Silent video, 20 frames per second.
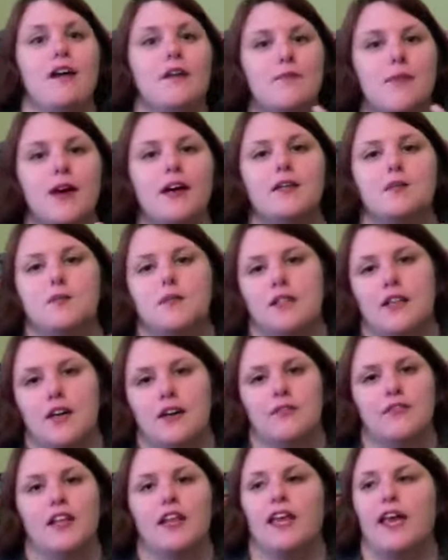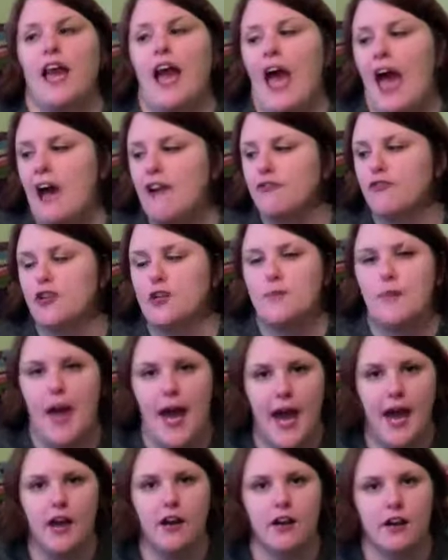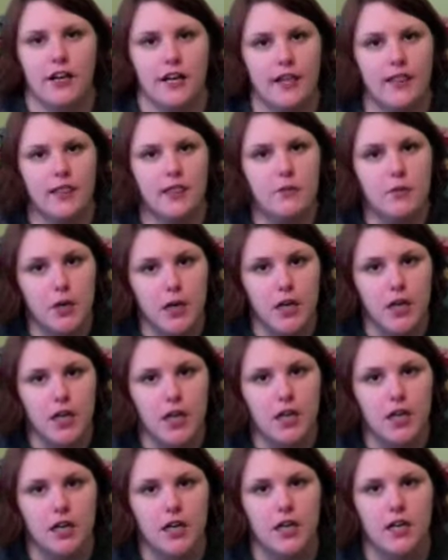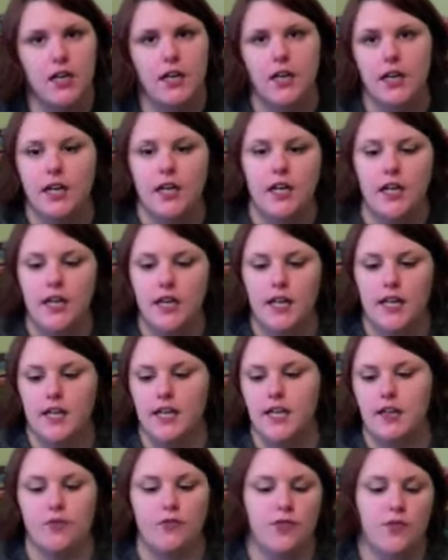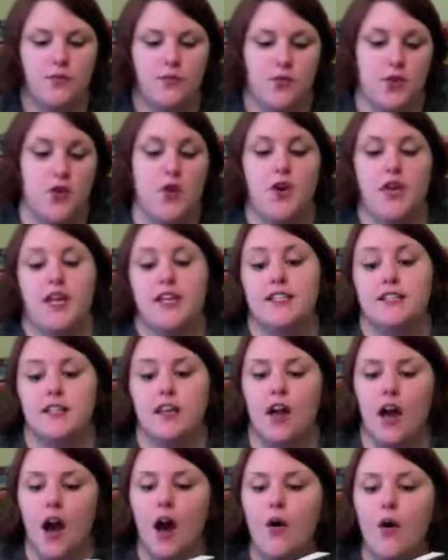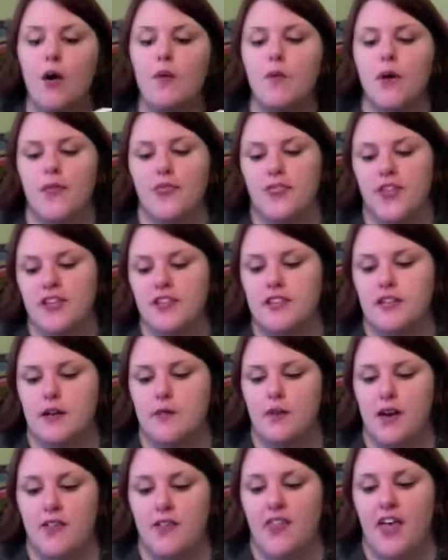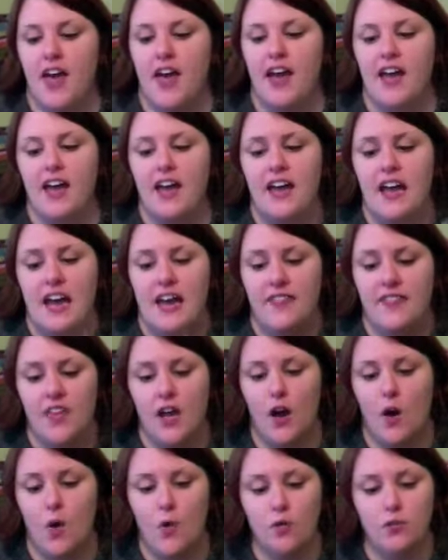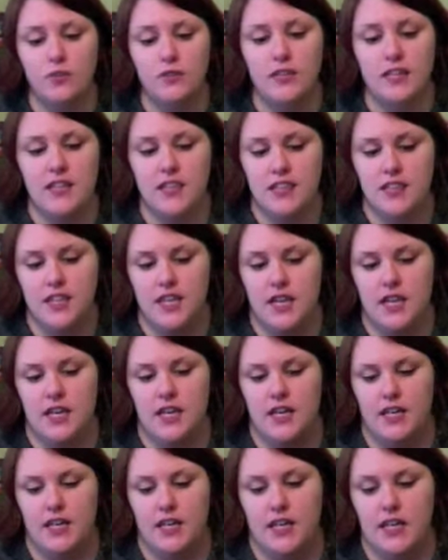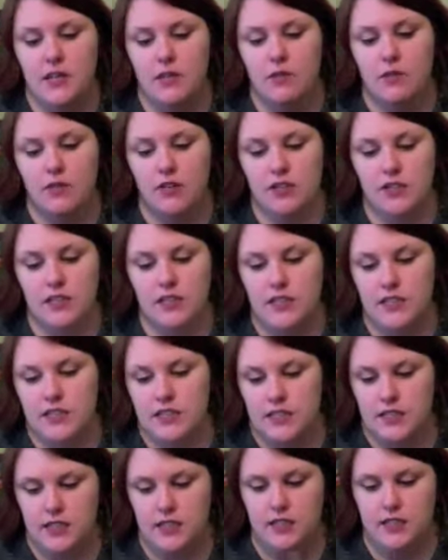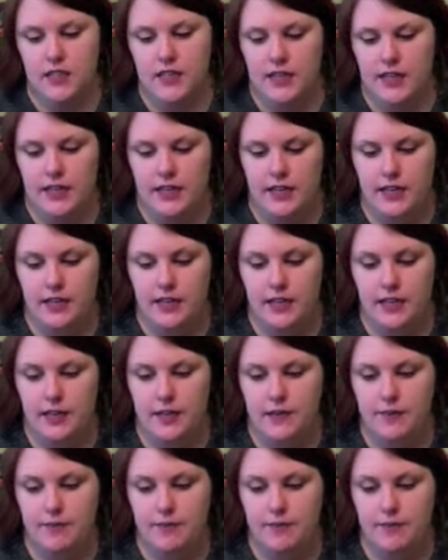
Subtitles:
my husband loved like every pattern in the book. He like flipped through it and he's like, oh, I want this and I want that. And the only thing he really didn't like,